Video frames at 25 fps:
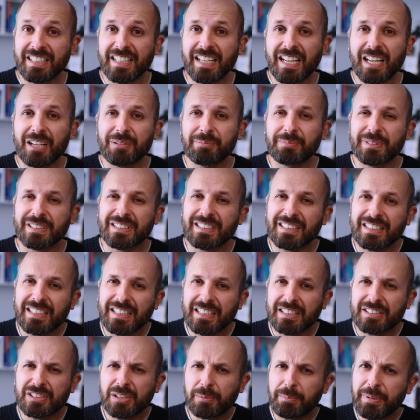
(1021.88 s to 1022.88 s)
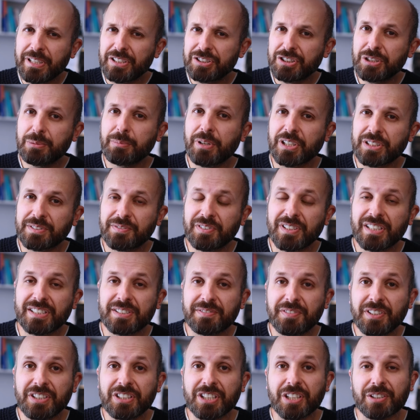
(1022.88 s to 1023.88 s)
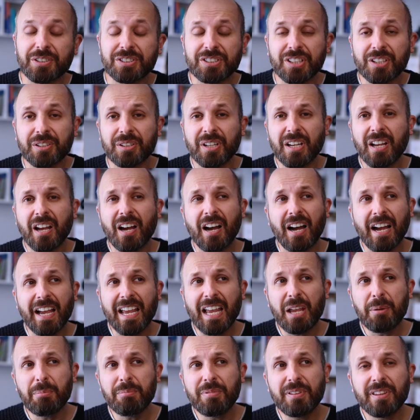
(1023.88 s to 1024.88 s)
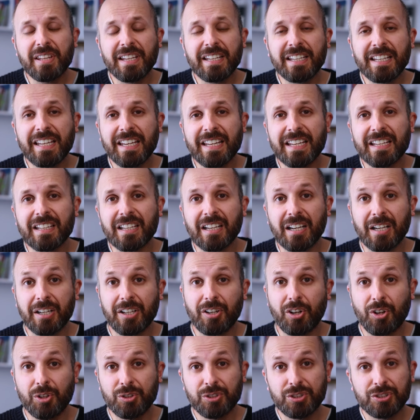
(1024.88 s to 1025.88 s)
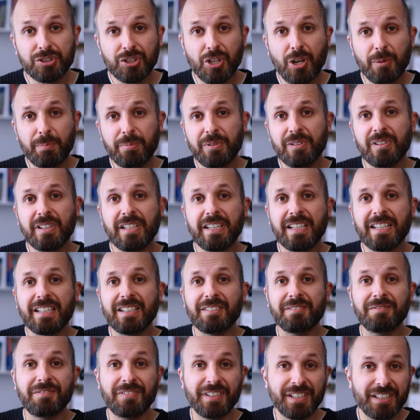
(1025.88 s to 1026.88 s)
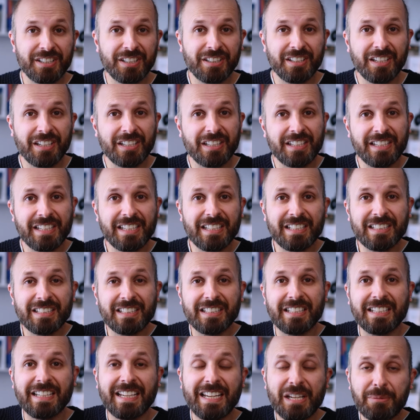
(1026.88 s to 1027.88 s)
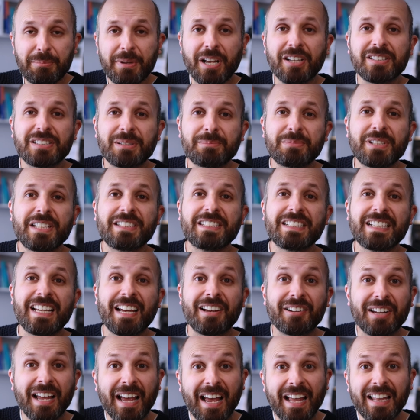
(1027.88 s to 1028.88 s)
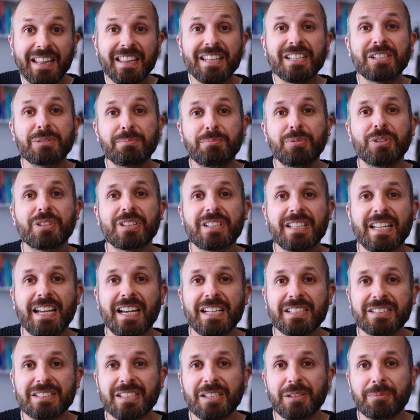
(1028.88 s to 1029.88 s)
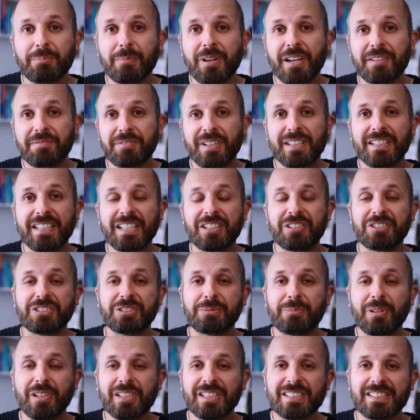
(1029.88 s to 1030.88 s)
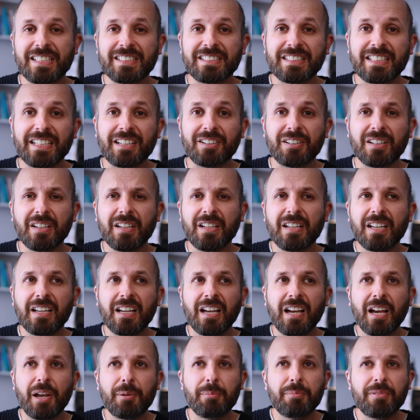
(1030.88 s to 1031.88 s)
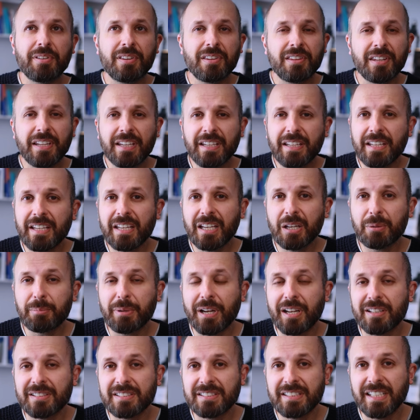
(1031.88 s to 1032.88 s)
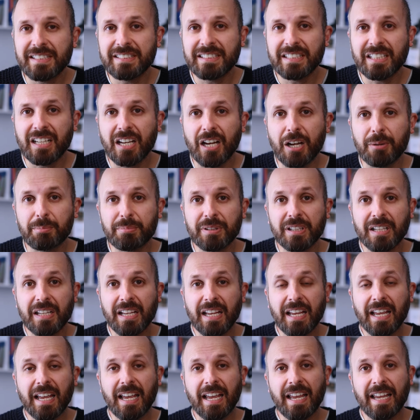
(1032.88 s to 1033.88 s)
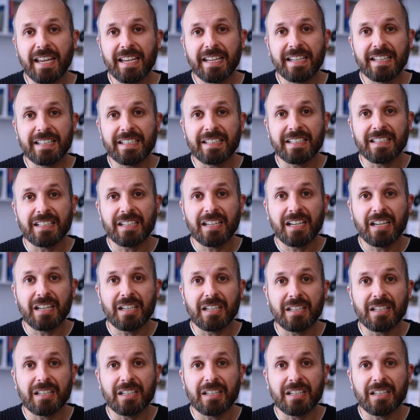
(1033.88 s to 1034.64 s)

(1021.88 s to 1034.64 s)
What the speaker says: in there, but it's a bit too much for this video. So I am thinking, on top of the video, the emails I'm sending out and this book that my friend Kiran Jamani is sending out, I'm thinking about setting up a